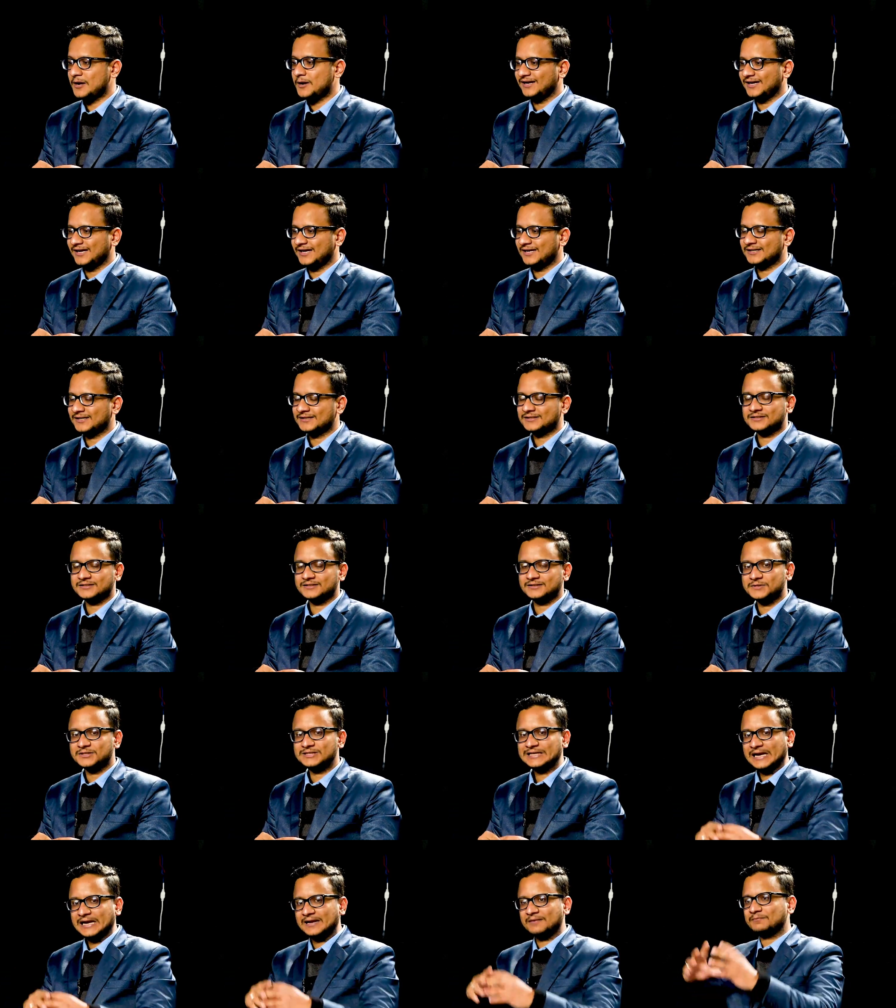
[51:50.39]
And
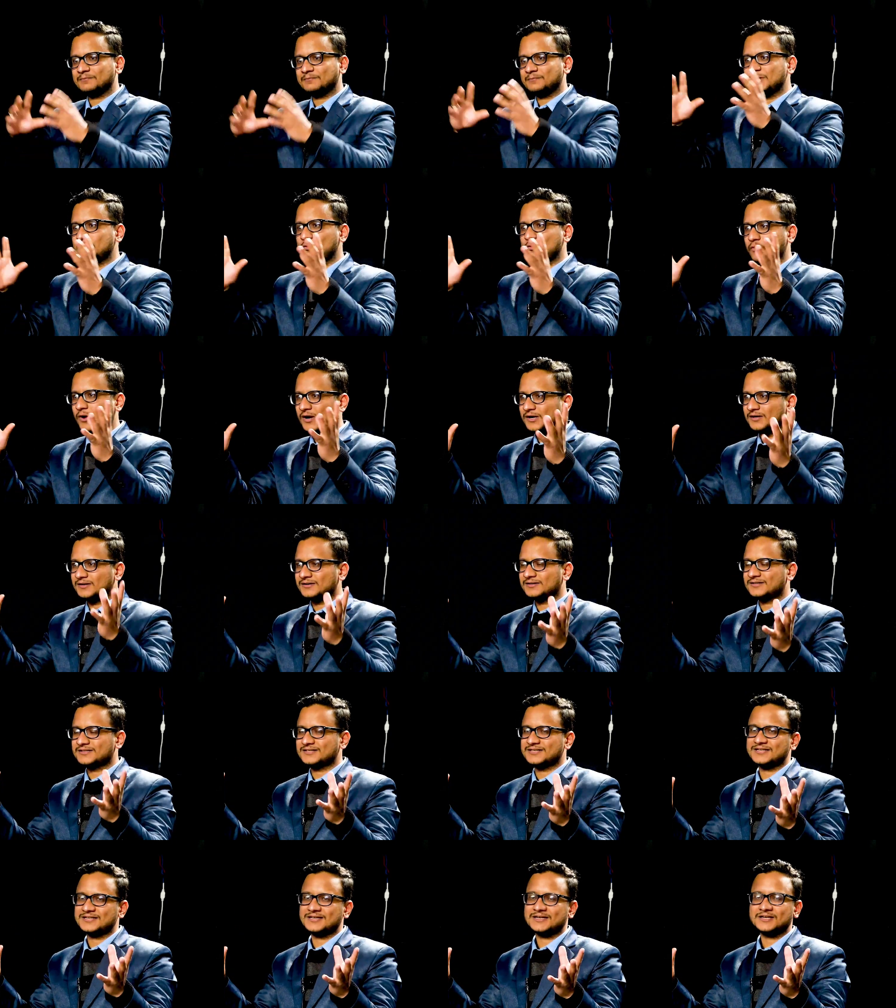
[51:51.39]
it can be
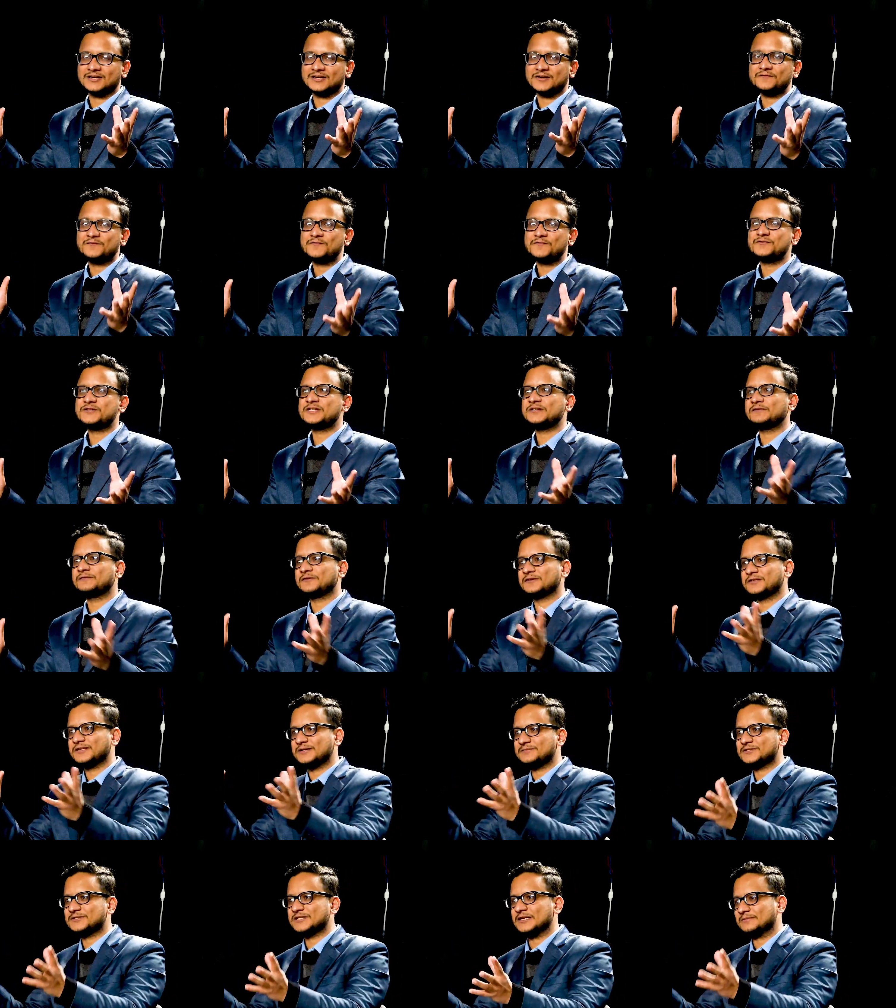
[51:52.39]
quite confusing for
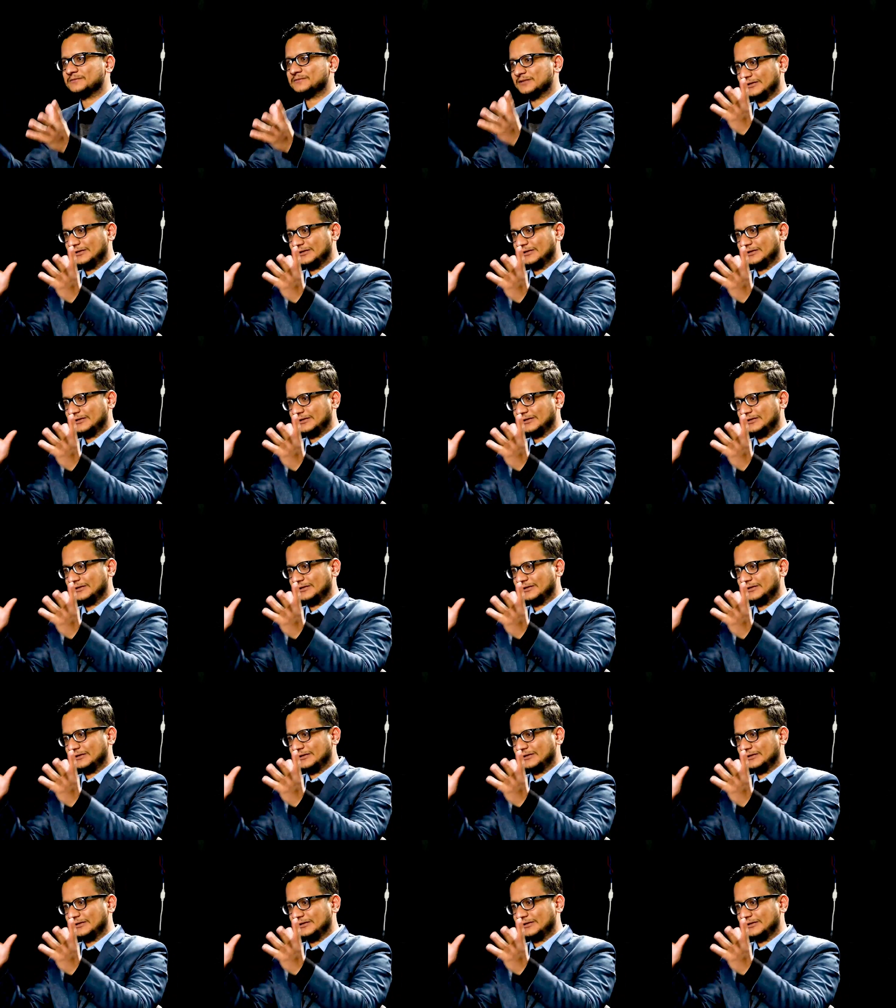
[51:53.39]
themselves.